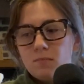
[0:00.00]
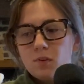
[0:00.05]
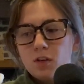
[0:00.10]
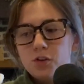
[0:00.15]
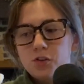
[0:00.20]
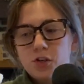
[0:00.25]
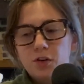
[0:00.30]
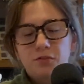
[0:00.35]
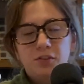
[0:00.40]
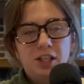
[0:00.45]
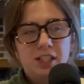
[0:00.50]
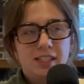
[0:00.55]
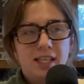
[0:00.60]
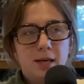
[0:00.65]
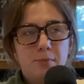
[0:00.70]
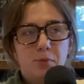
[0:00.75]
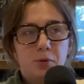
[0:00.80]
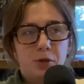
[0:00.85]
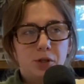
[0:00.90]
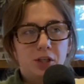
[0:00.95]
So for
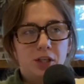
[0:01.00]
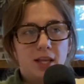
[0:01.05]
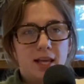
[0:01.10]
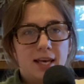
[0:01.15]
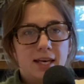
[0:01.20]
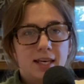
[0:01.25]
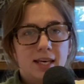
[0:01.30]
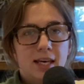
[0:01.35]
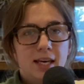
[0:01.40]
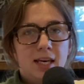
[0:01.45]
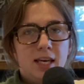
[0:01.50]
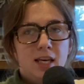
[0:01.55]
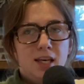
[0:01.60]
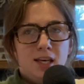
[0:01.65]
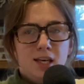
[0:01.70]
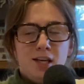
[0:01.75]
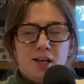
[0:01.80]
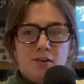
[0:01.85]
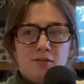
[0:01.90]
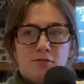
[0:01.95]
example, you're like
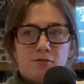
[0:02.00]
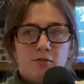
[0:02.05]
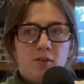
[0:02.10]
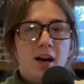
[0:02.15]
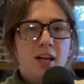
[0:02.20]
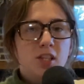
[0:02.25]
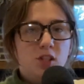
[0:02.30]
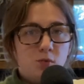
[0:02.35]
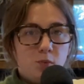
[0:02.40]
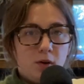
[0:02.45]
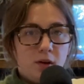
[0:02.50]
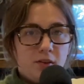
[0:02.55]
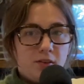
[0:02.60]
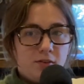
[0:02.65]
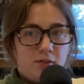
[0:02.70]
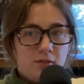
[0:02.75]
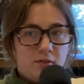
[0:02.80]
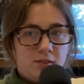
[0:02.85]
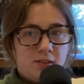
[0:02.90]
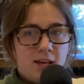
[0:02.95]
friends
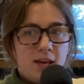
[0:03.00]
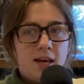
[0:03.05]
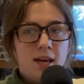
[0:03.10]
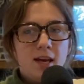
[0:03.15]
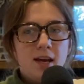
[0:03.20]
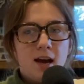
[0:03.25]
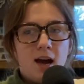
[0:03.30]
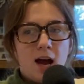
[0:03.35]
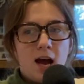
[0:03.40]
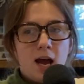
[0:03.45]
with, say